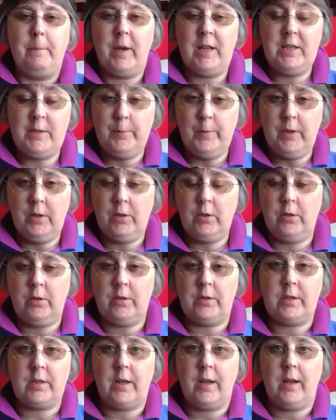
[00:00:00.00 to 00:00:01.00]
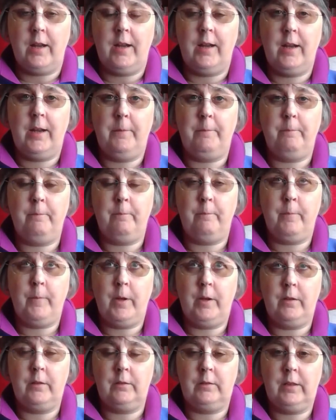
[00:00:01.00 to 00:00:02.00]
Mine's been good.
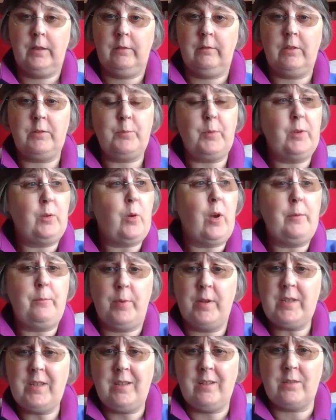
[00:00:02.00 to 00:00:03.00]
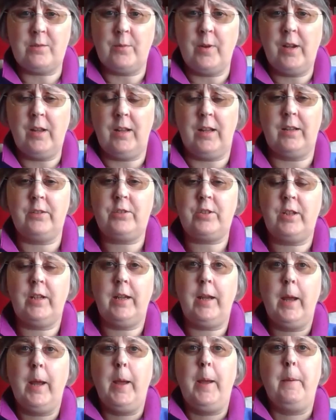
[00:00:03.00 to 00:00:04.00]
It's been quite busy as well,
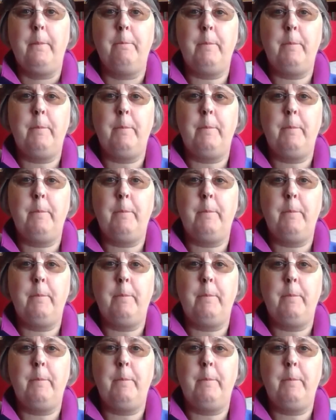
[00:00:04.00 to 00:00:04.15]
actually.